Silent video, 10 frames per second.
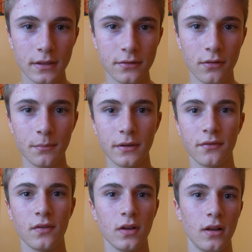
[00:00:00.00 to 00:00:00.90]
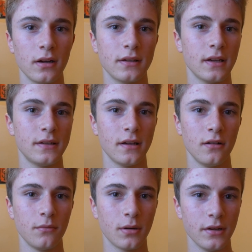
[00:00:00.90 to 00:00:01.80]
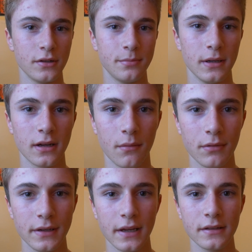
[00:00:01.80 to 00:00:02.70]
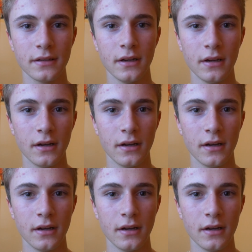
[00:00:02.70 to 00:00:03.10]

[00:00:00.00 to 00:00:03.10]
this won't be for very long. As I said, it'll probably just be a couple days.